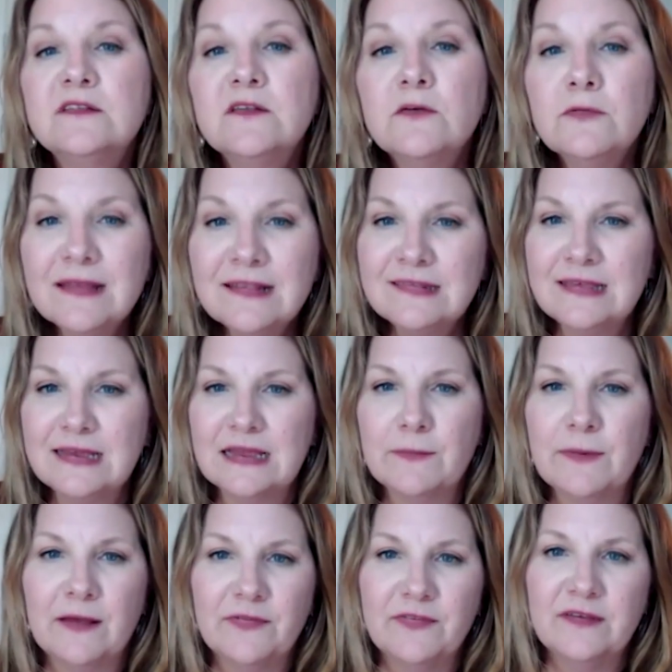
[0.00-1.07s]
so let's think
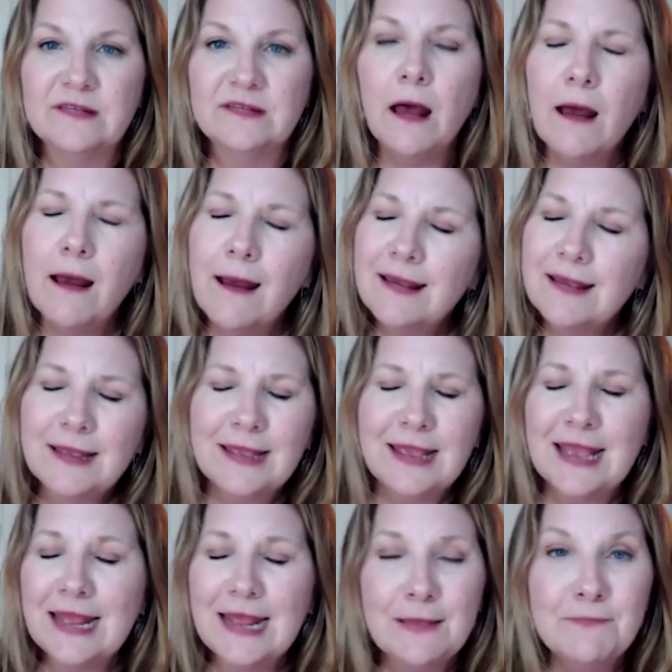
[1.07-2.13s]
about this
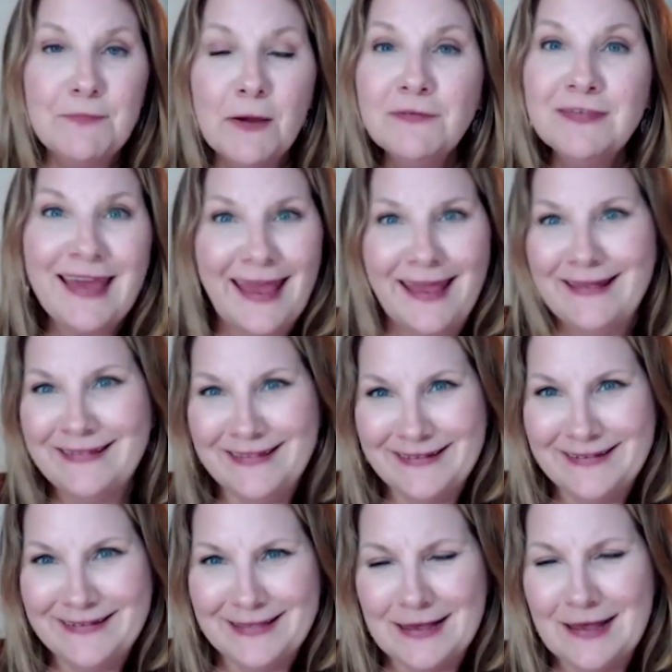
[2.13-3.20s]
in both
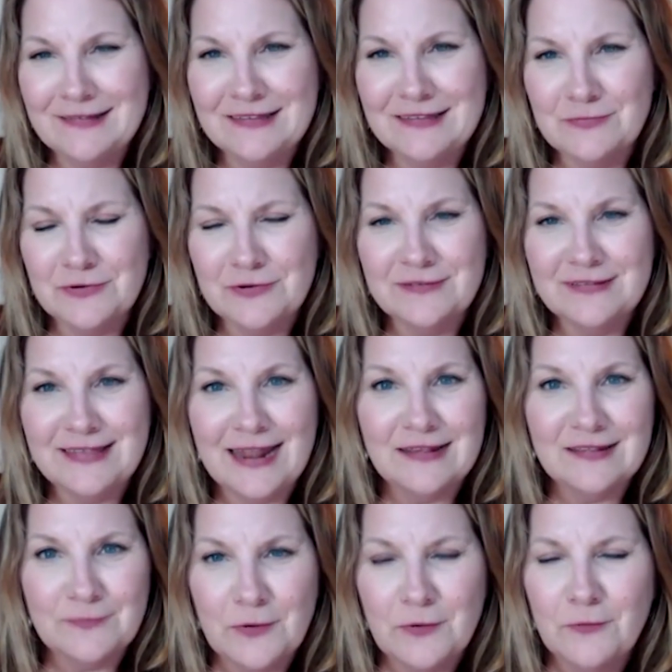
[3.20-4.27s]
cases, the customers that
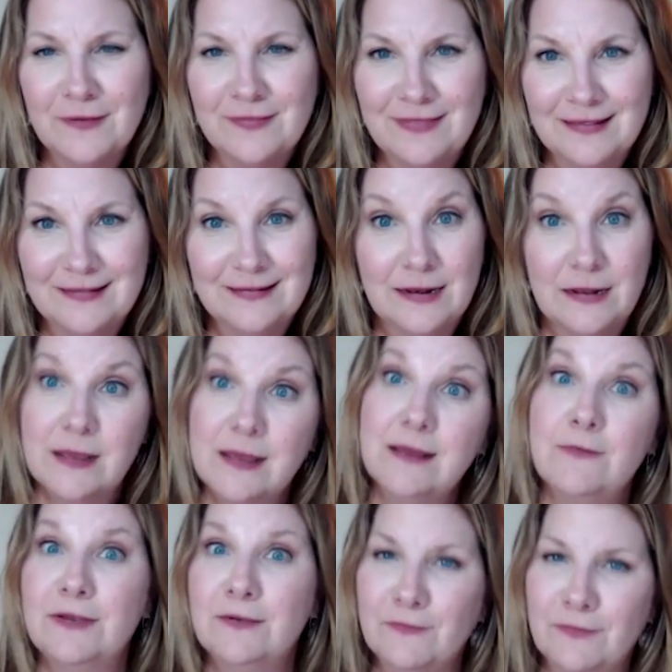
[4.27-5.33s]
I spoke with that said,
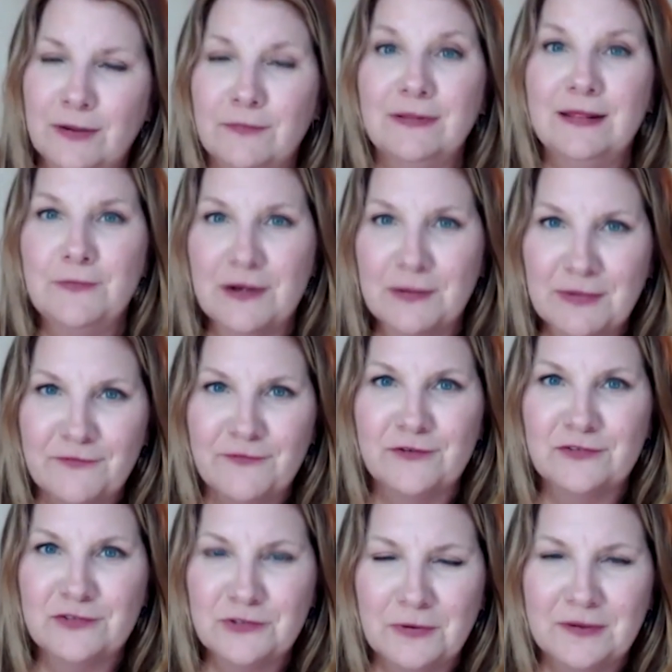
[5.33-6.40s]
"Hey, we we really want to be a
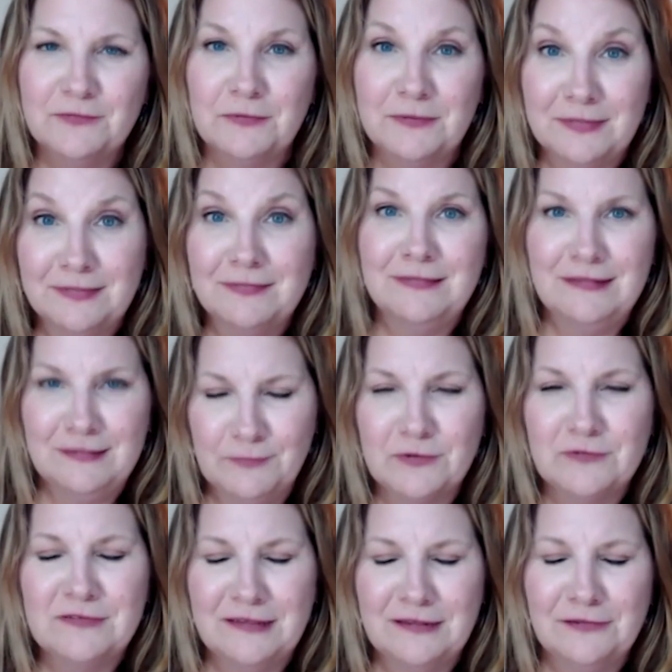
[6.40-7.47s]
first choice with this
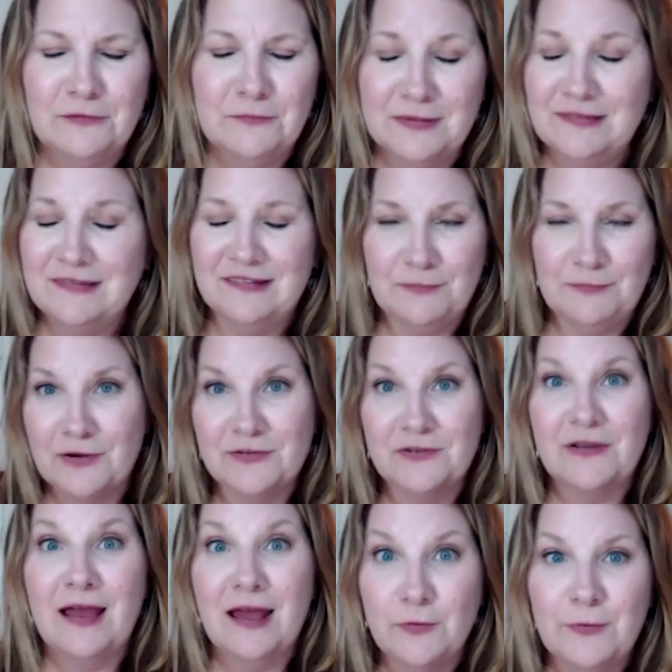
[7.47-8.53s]
particular business
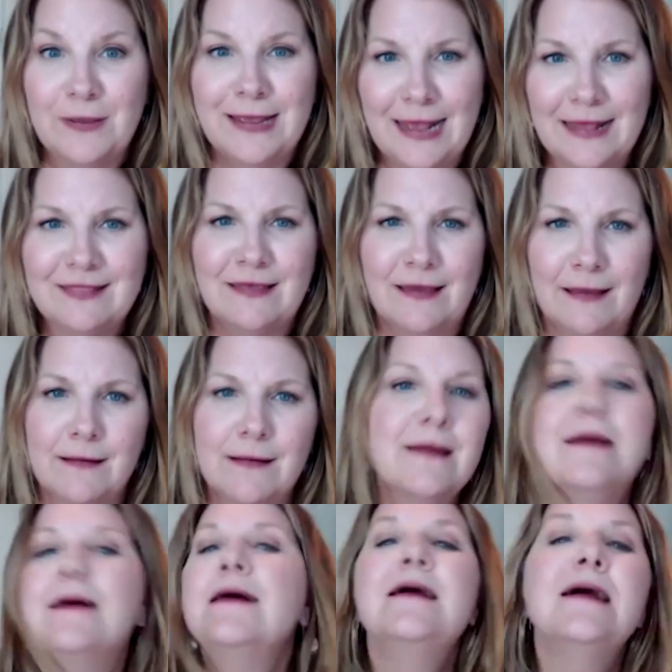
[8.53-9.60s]
partner. How do we get
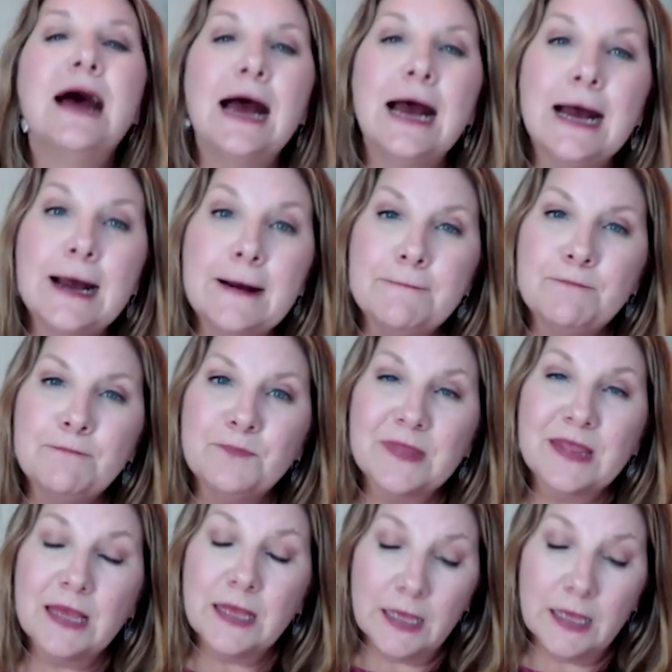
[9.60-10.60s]
there?" Um,